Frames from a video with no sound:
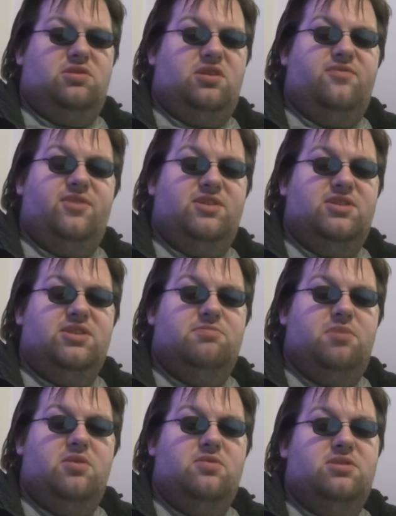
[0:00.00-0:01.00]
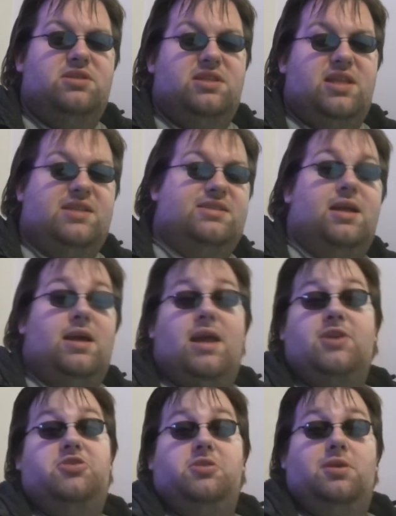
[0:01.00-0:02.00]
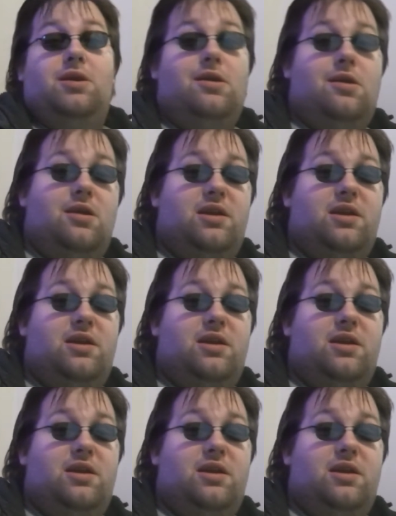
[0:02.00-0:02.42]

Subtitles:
convinces Bones that that's not actually her,